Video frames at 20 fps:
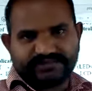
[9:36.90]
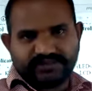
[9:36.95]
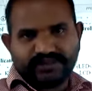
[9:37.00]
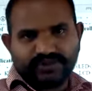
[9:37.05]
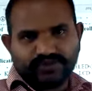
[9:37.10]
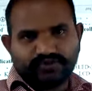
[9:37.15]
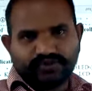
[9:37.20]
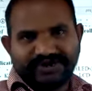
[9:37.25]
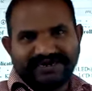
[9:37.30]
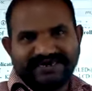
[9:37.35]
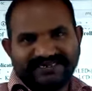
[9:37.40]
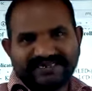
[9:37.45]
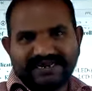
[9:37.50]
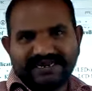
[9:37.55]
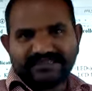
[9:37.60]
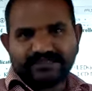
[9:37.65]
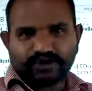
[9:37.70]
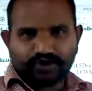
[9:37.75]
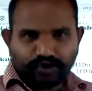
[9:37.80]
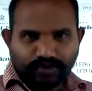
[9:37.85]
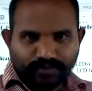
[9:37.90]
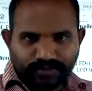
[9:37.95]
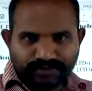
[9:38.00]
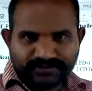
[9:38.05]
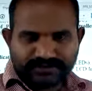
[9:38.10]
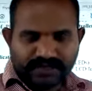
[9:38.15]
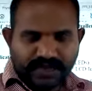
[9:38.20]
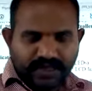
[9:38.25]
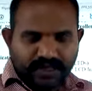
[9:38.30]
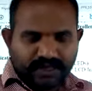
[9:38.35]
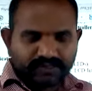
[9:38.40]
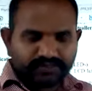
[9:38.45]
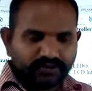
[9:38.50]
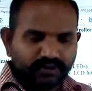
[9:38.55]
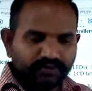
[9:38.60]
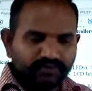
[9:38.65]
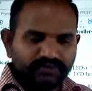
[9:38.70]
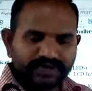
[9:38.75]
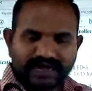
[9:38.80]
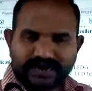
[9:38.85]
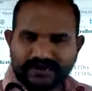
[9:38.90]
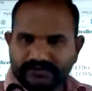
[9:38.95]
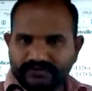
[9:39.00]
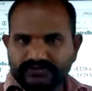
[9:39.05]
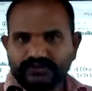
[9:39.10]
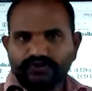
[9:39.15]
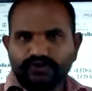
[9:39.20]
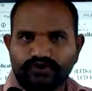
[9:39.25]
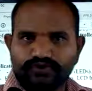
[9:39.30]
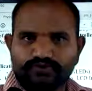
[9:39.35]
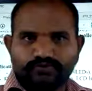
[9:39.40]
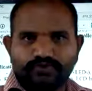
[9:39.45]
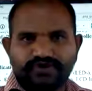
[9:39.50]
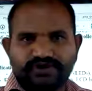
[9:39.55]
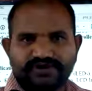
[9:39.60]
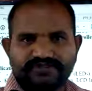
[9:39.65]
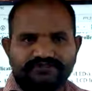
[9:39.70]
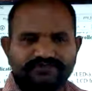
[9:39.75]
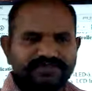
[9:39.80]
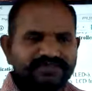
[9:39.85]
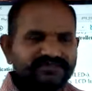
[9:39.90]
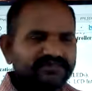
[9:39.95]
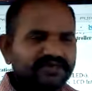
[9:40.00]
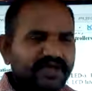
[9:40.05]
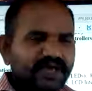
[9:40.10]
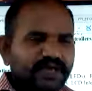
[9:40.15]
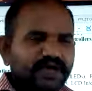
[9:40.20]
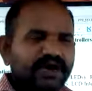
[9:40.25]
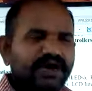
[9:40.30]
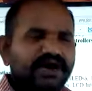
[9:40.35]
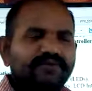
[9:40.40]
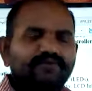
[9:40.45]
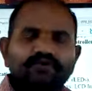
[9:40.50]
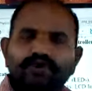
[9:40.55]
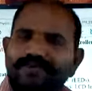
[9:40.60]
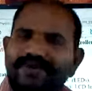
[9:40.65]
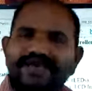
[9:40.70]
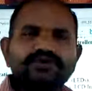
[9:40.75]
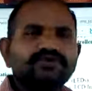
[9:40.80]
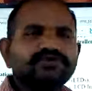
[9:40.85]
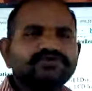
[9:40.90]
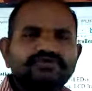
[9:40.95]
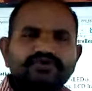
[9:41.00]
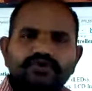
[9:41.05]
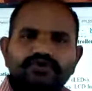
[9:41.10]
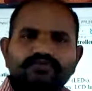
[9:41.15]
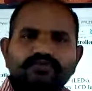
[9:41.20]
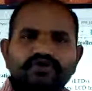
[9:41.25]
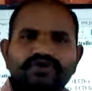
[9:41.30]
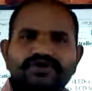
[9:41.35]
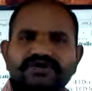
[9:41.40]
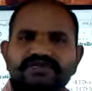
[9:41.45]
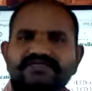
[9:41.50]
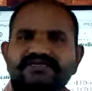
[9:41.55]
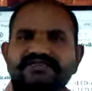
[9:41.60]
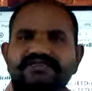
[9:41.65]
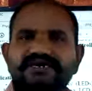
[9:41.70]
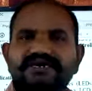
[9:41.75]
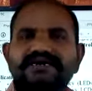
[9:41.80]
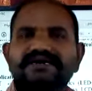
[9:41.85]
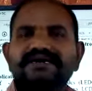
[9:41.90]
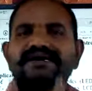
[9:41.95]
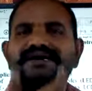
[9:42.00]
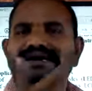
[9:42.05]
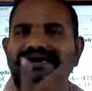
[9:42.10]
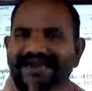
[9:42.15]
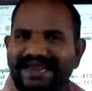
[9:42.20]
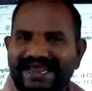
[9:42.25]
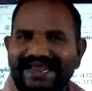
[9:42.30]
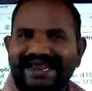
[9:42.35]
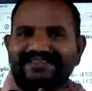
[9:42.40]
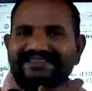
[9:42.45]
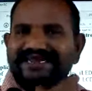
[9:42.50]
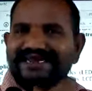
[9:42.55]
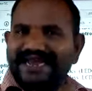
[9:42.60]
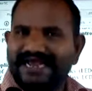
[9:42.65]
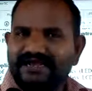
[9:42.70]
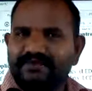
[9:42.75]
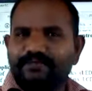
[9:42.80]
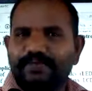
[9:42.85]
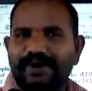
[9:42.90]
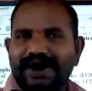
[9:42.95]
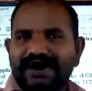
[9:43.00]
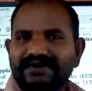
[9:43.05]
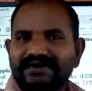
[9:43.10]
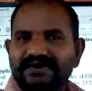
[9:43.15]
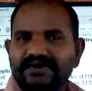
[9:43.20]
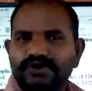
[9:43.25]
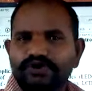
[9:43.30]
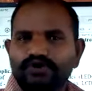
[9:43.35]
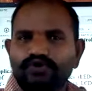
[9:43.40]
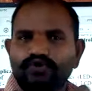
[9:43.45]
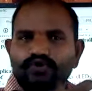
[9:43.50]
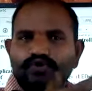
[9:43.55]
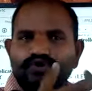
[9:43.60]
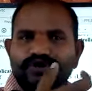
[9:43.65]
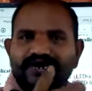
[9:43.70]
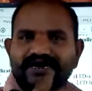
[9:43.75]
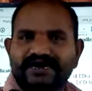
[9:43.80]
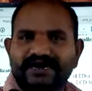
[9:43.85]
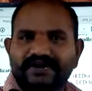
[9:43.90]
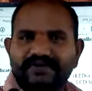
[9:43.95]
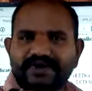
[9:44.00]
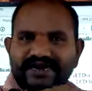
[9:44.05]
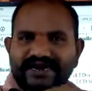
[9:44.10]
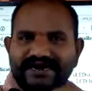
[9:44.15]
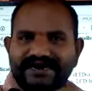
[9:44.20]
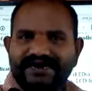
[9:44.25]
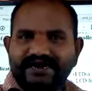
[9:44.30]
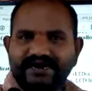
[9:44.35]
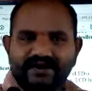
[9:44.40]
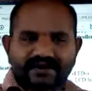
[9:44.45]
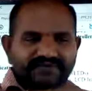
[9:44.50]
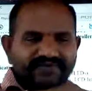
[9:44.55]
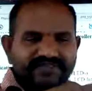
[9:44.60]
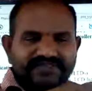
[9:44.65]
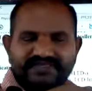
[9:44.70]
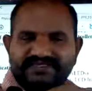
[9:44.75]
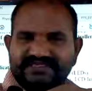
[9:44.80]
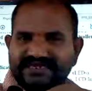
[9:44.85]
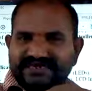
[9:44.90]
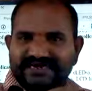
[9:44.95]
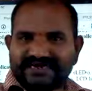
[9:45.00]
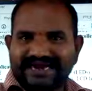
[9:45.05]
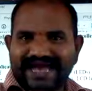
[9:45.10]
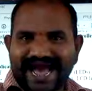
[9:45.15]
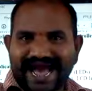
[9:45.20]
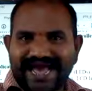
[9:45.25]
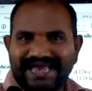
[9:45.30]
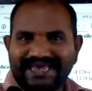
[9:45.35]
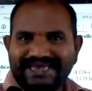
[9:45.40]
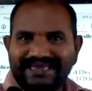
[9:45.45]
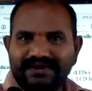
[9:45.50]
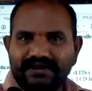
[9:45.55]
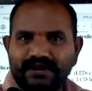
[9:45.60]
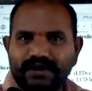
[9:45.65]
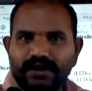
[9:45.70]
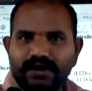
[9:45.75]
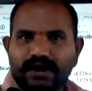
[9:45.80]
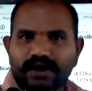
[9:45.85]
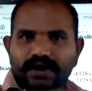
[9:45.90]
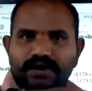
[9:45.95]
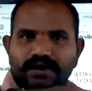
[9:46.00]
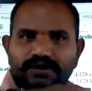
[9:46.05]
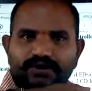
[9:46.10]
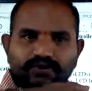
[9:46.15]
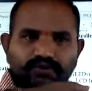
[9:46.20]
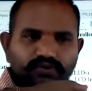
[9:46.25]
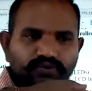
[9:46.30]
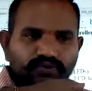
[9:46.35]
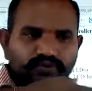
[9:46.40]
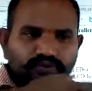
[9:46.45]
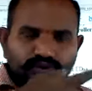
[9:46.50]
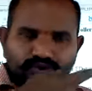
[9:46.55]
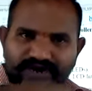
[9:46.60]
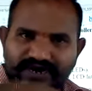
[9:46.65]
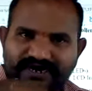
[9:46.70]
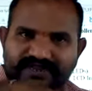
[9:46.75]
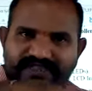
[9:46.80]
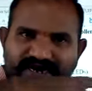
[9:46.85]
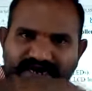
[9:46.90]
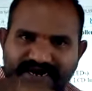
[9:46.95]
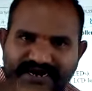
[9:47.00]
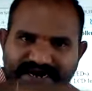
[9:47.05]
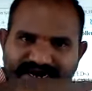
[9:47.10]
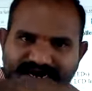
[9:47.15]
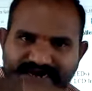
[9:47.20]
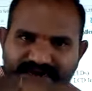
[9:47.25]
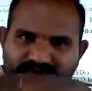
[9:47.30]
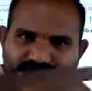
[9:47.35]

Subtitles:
So in designing the robots, so we are using those motors. Means we may use those motors in the at the neck part to rotate our head with a certain angle, or to rotate the head